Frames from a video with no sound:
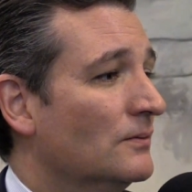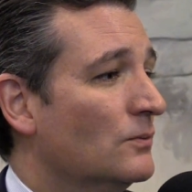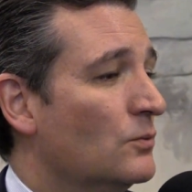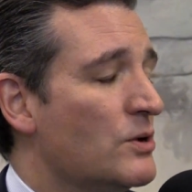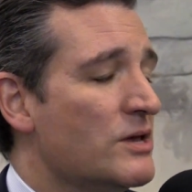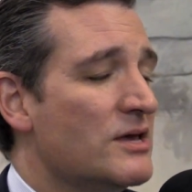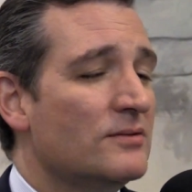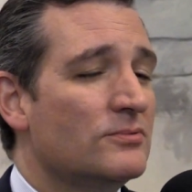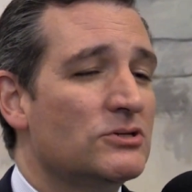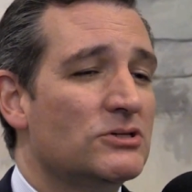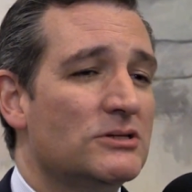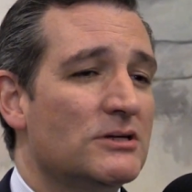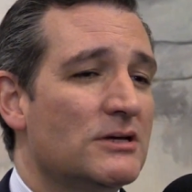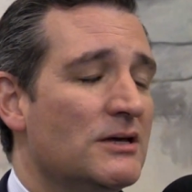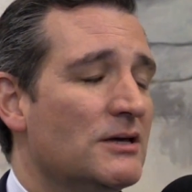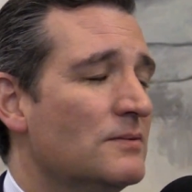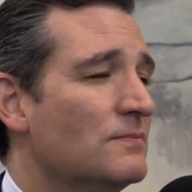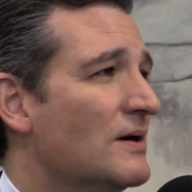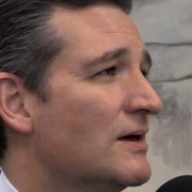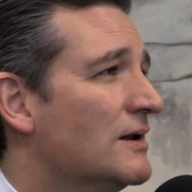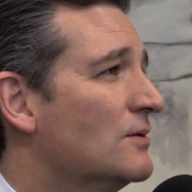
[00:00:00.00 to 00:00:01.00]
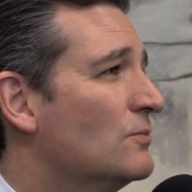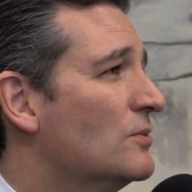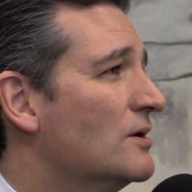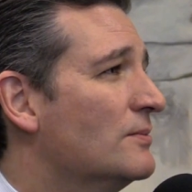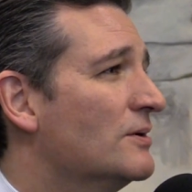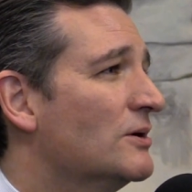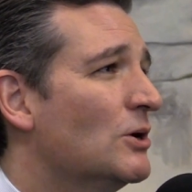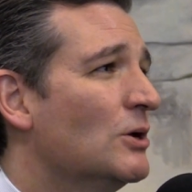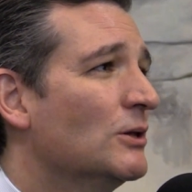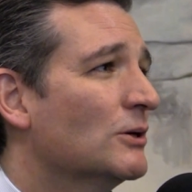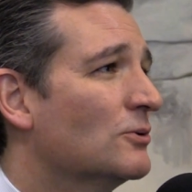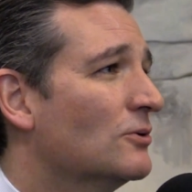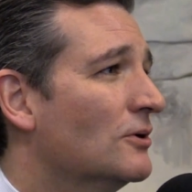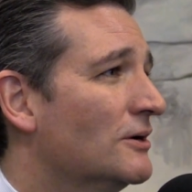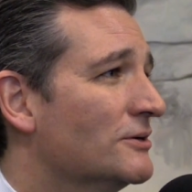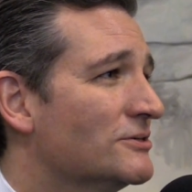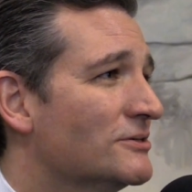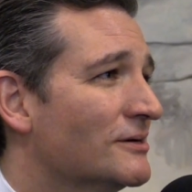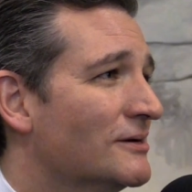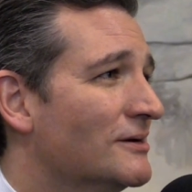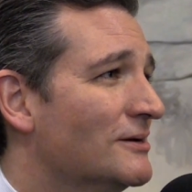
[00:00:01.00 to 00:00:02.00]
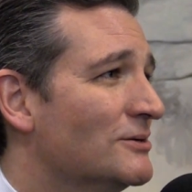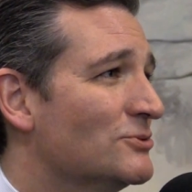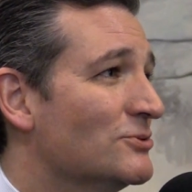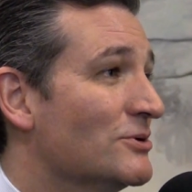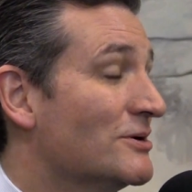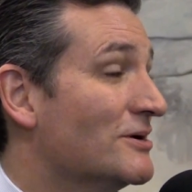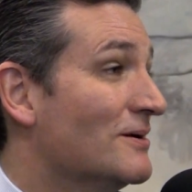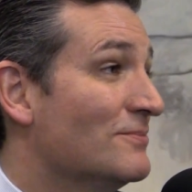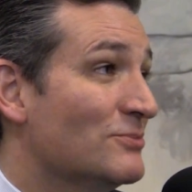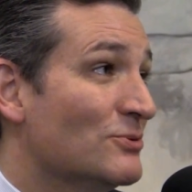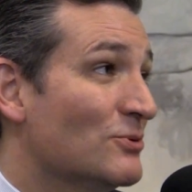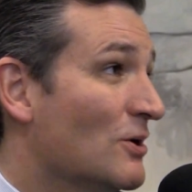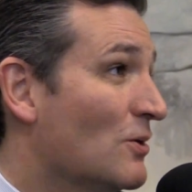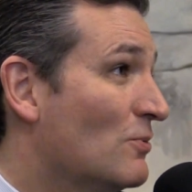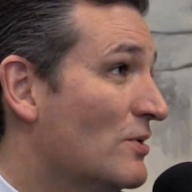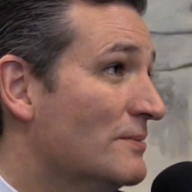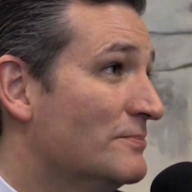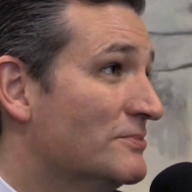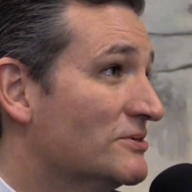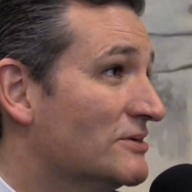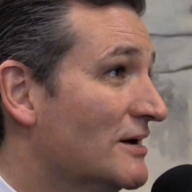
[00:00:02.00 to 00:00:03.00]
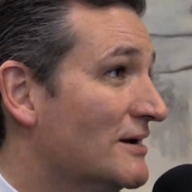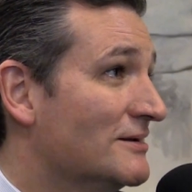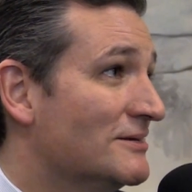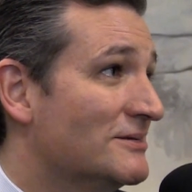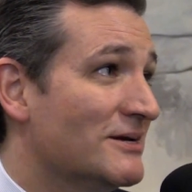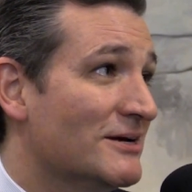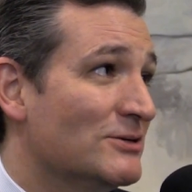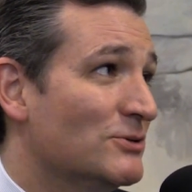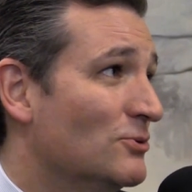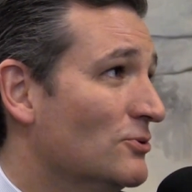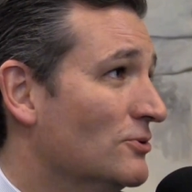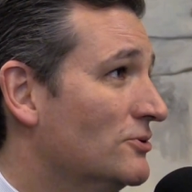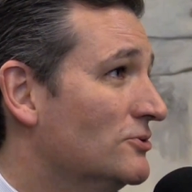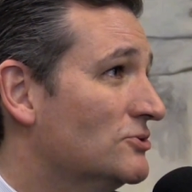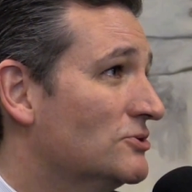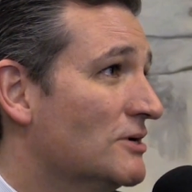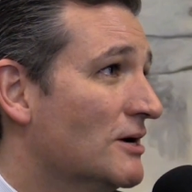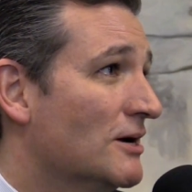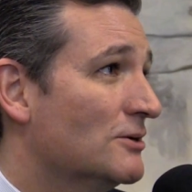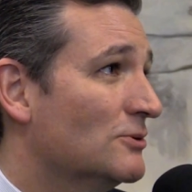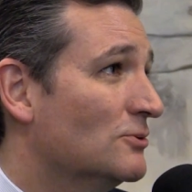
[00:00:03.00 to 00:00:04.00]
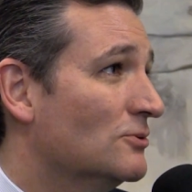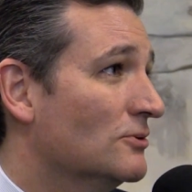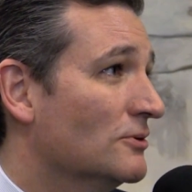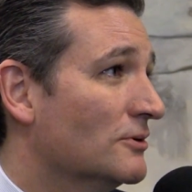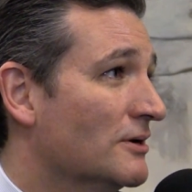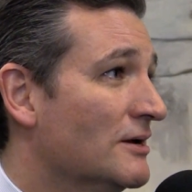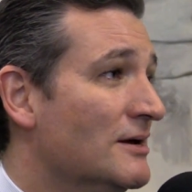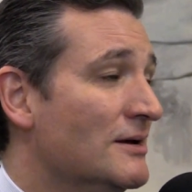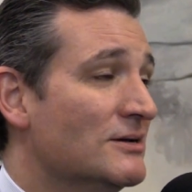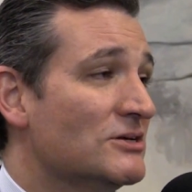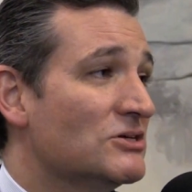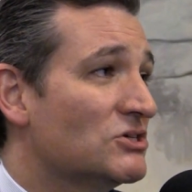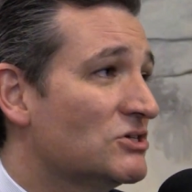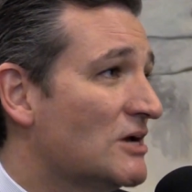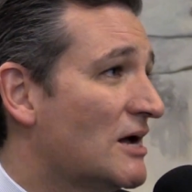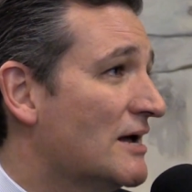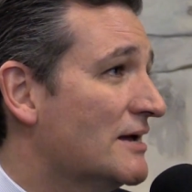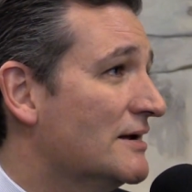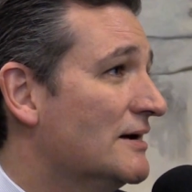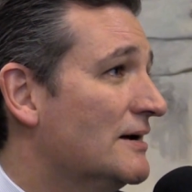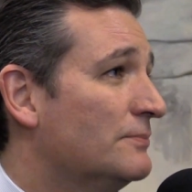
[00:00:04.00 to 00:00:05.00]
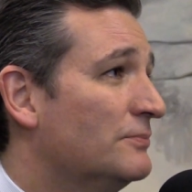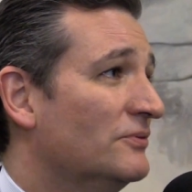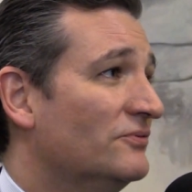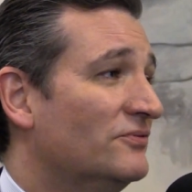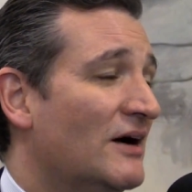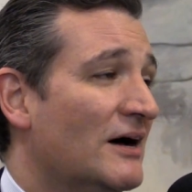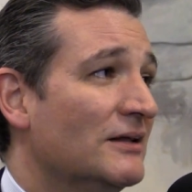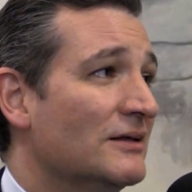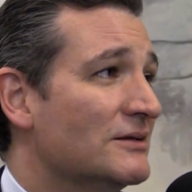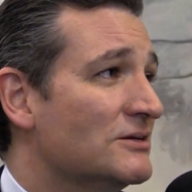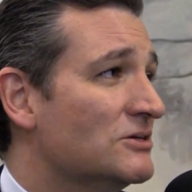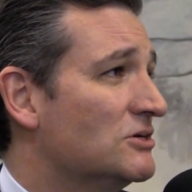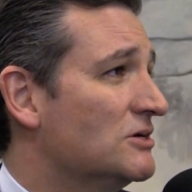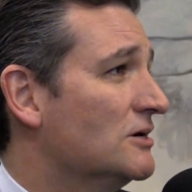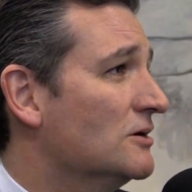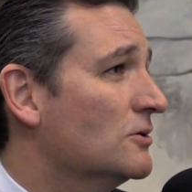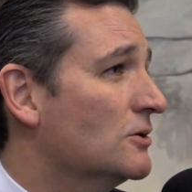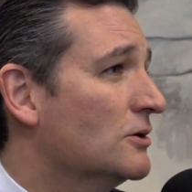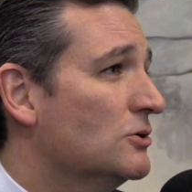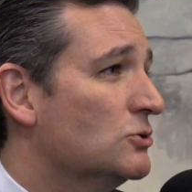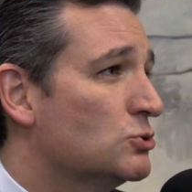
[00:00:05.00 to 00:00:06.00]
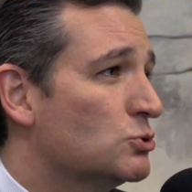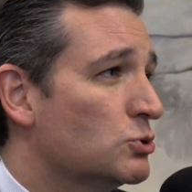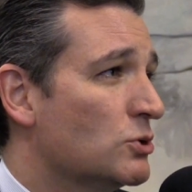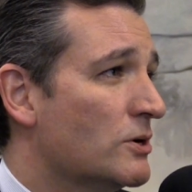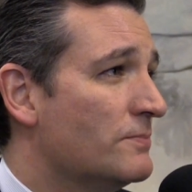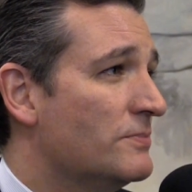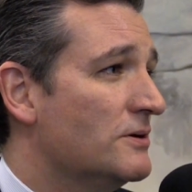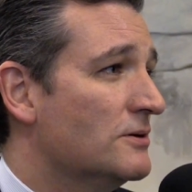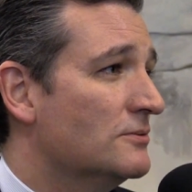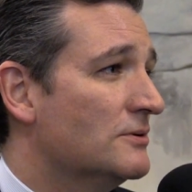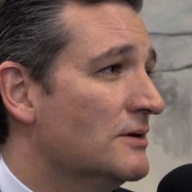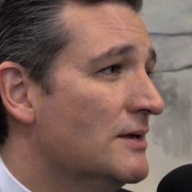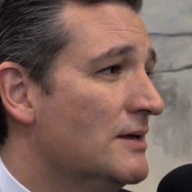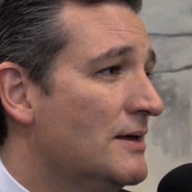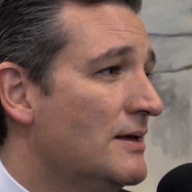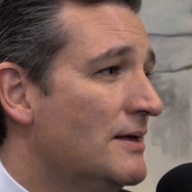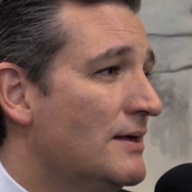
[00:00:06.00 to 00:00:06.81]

we have seen men and women all across the country come to our website, tedcruz.org, sign up, volunteer, contribute,